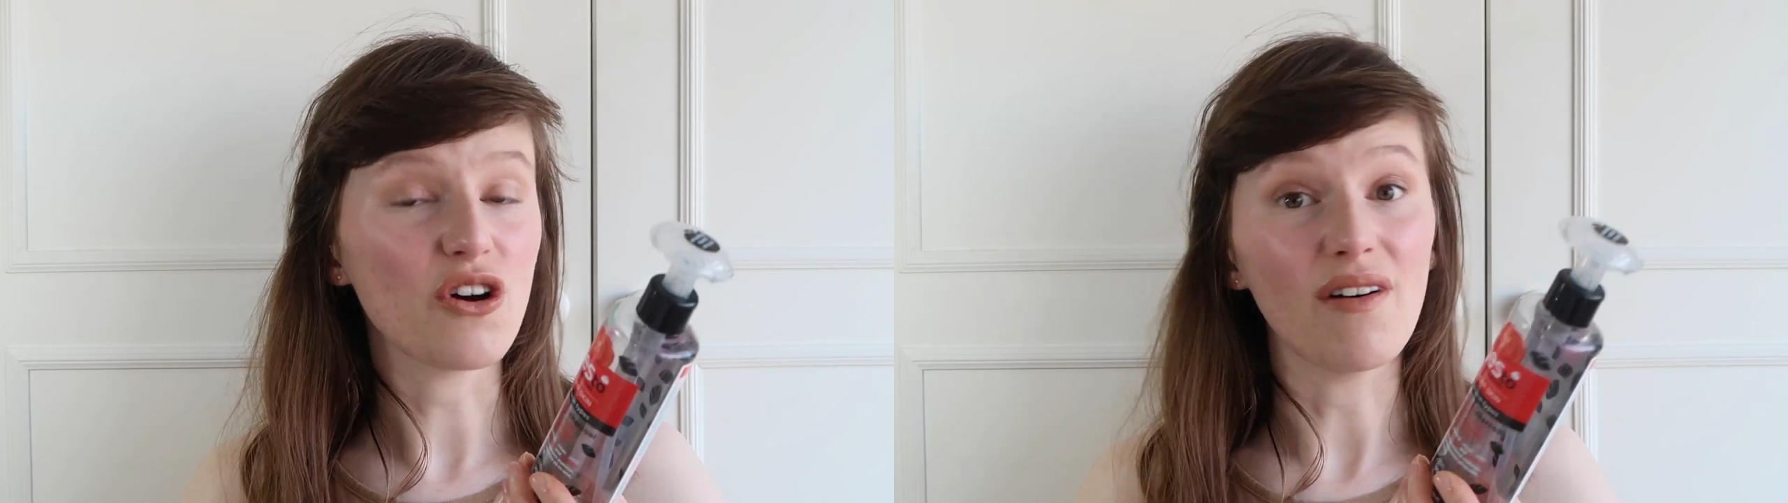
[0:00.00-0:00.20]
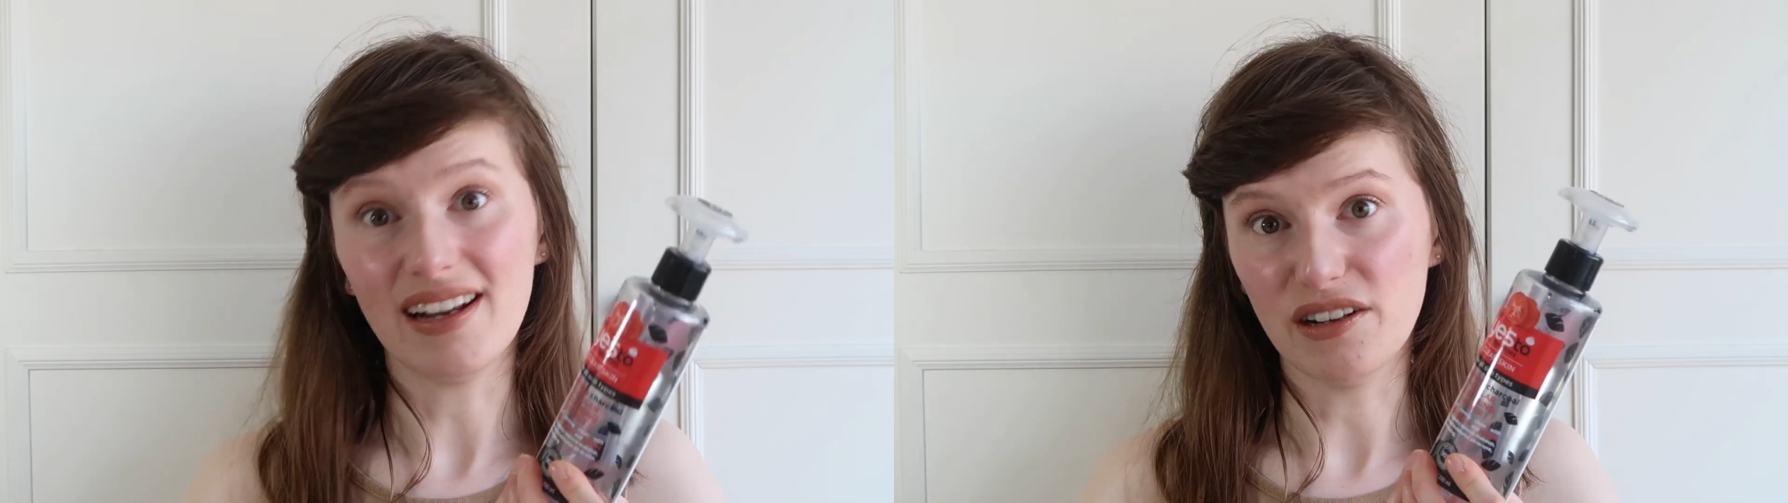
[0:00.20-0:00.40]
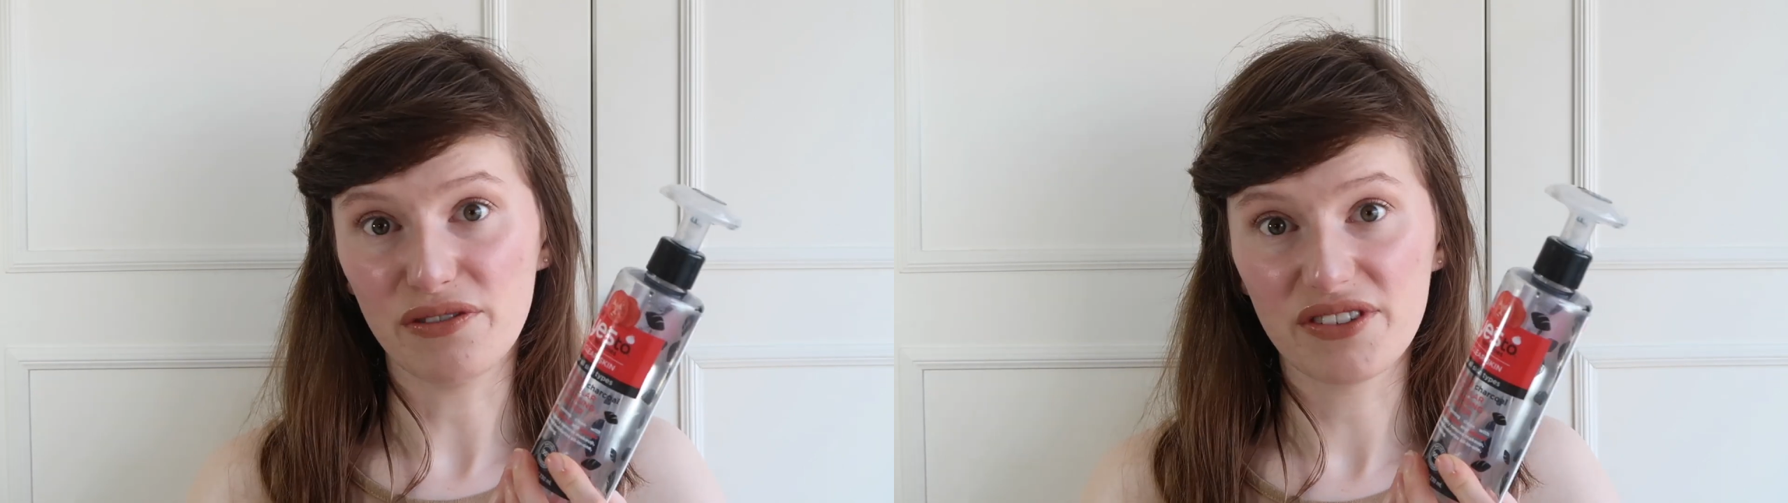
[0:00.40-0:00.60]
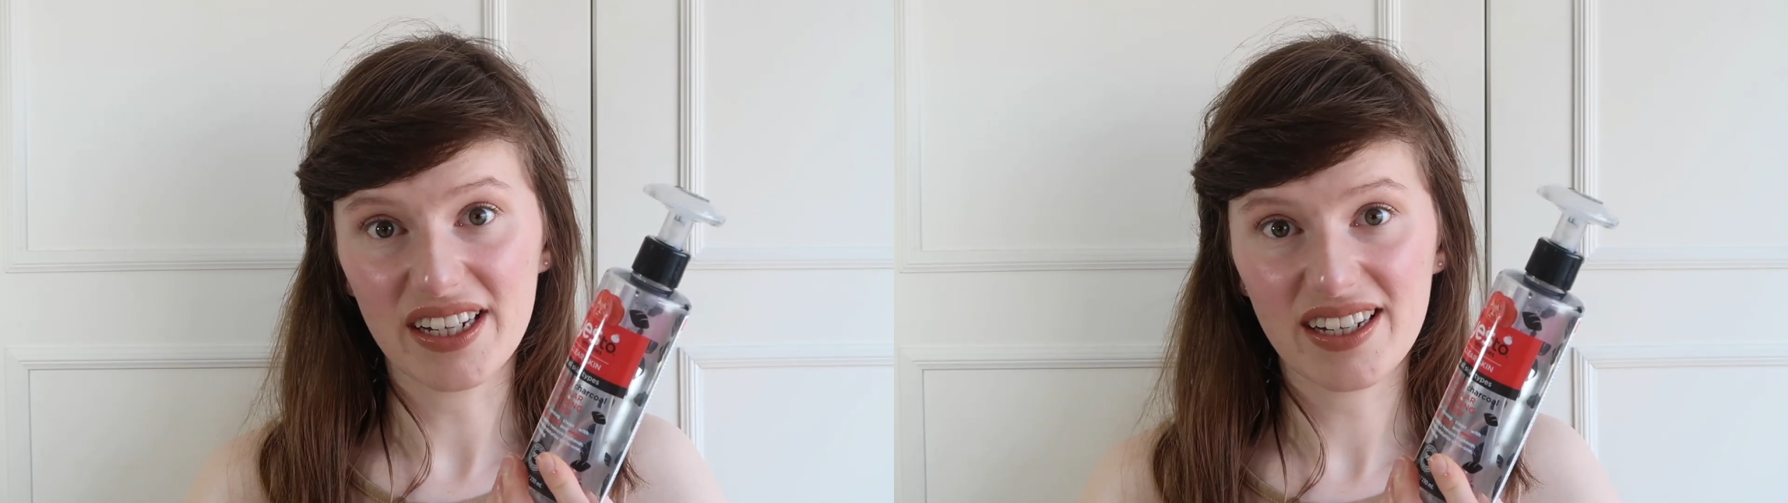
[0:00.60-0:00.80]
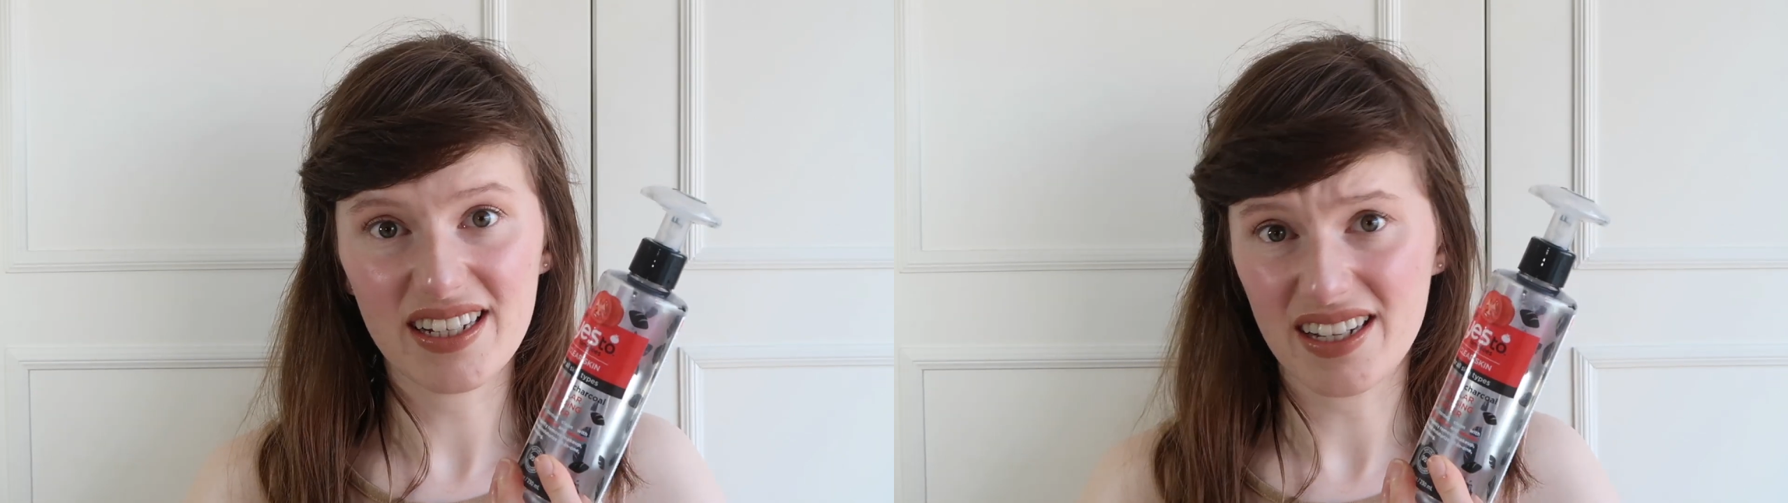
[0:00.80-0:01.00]
or I loved
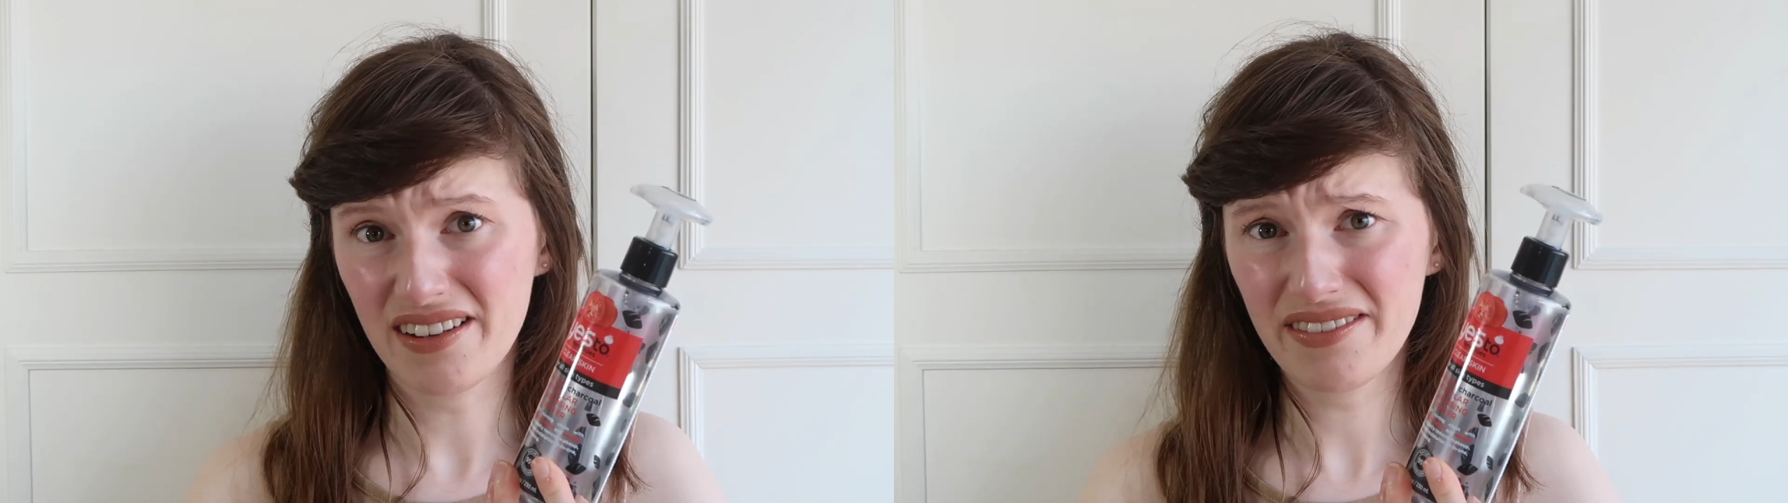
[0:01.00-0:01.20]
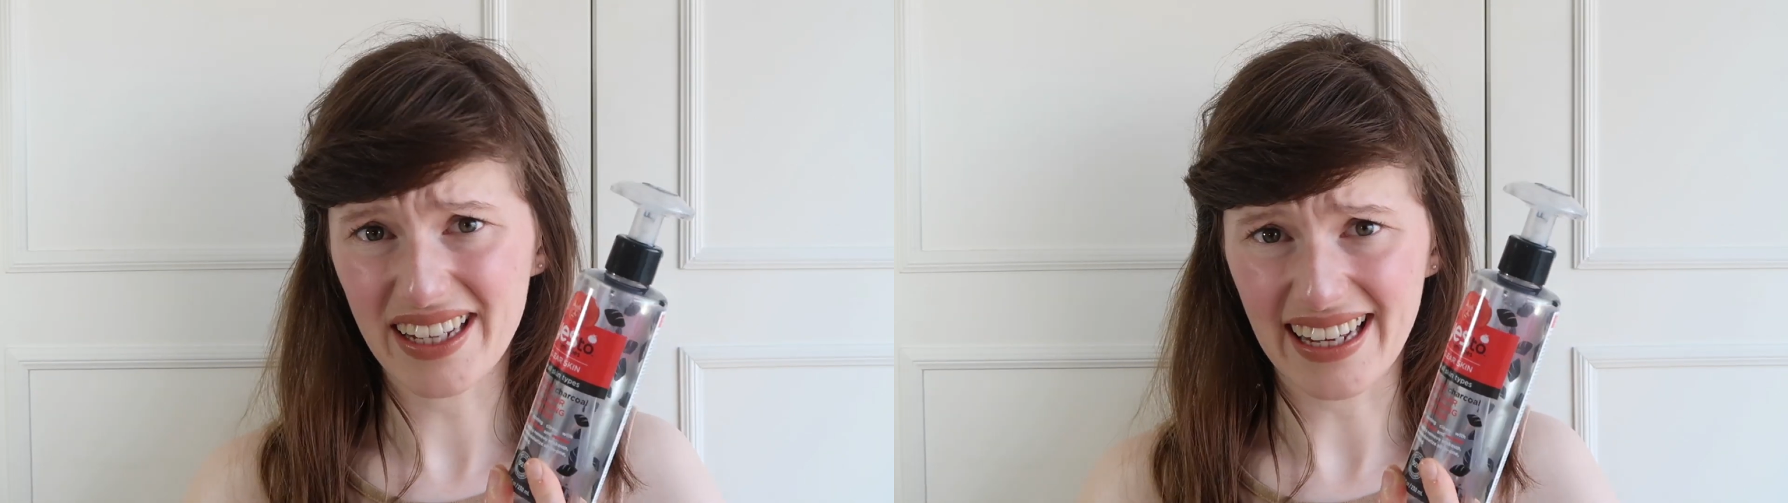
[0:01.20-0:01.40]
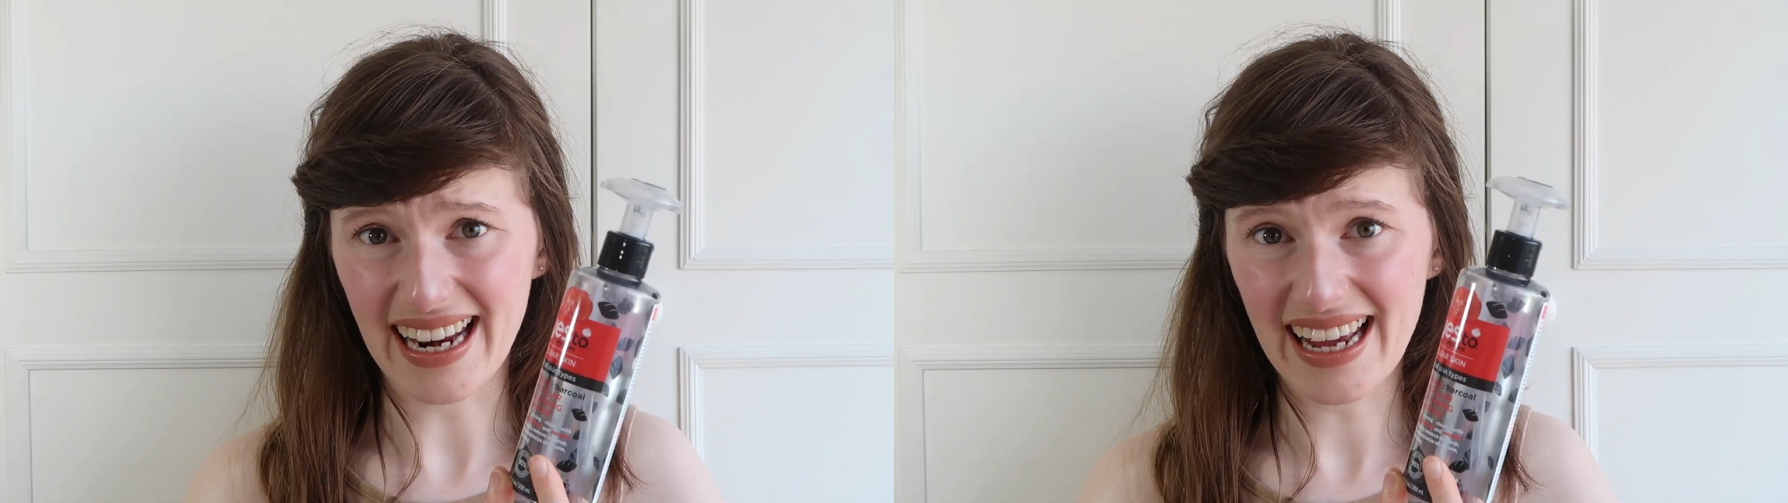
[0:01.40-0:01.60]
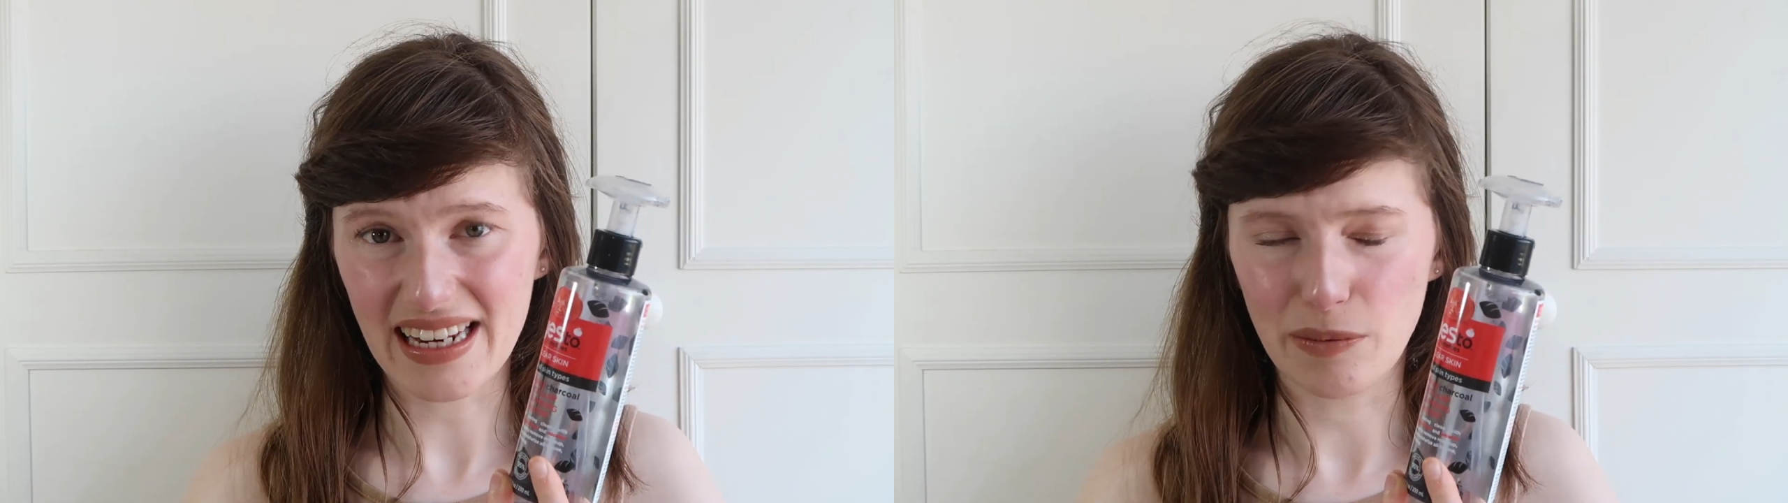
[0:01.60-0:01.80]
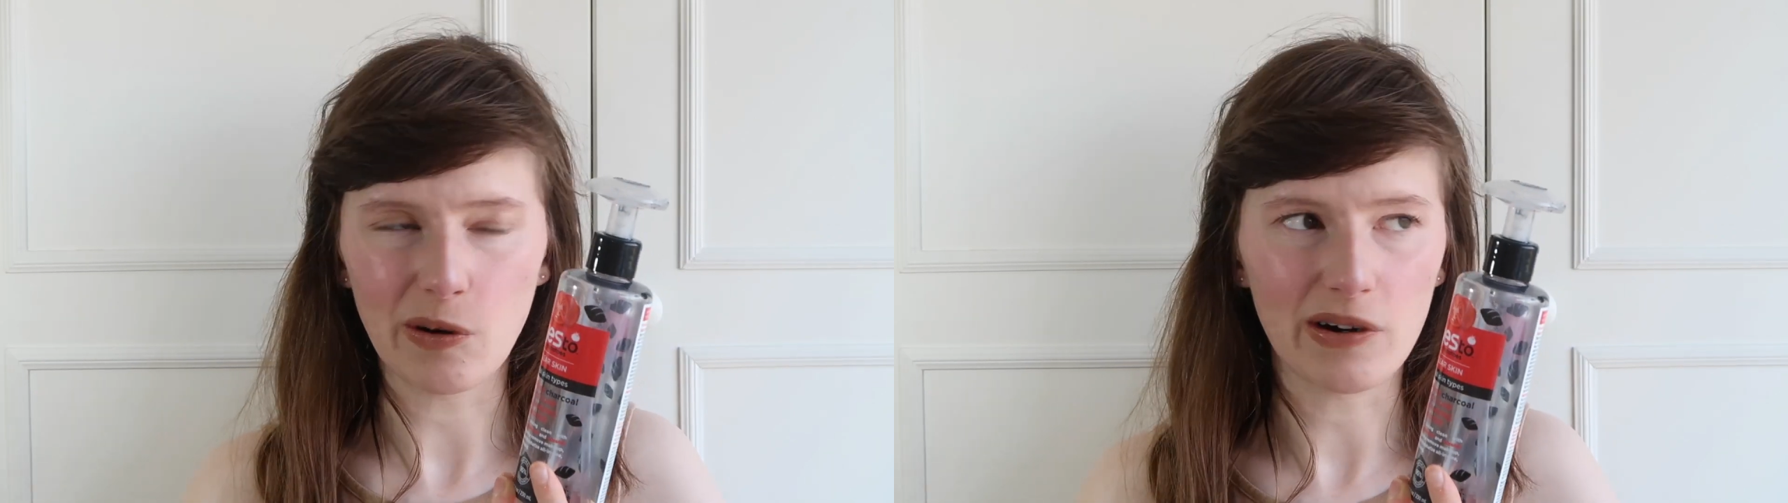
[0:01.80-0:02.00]
it, because I don't even get it
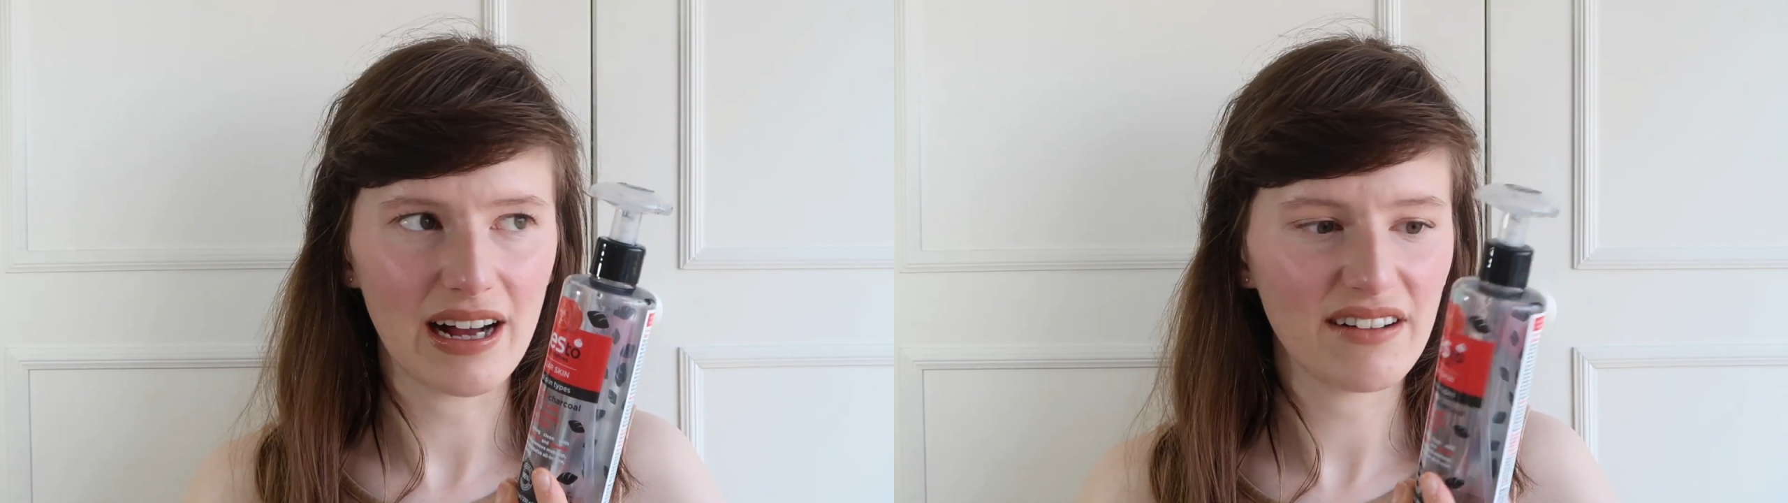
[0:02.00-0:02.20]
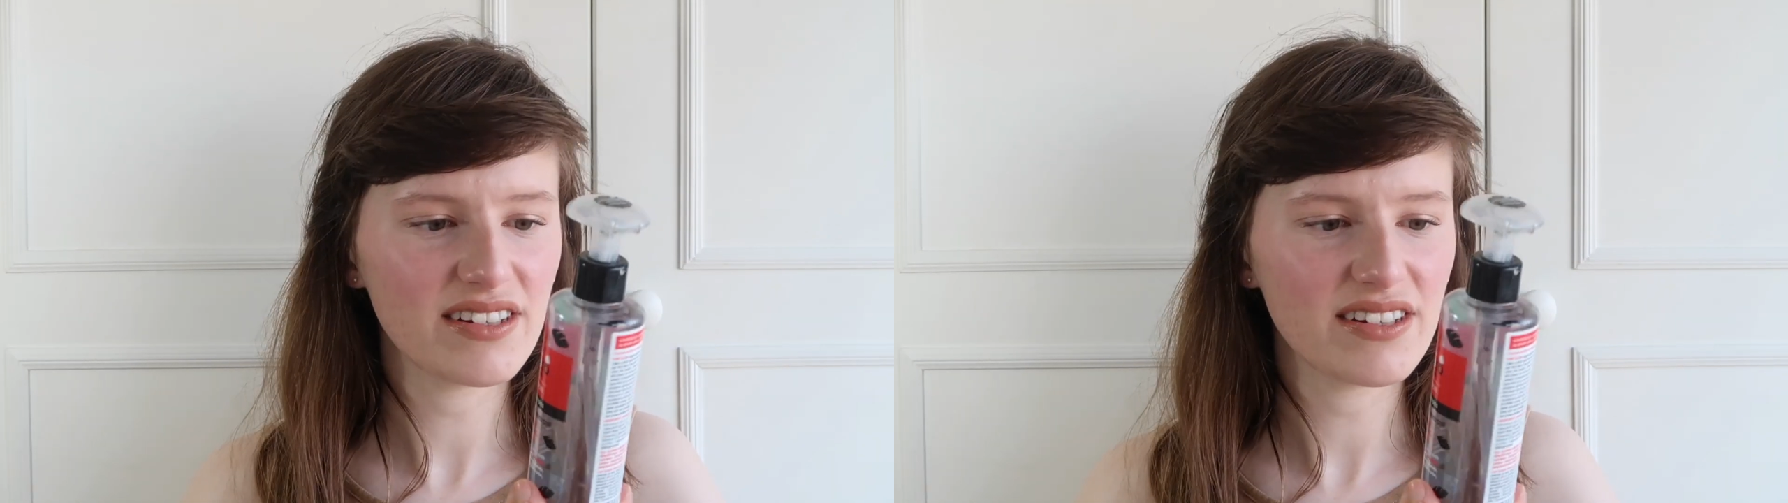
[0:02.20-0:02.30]
anymore.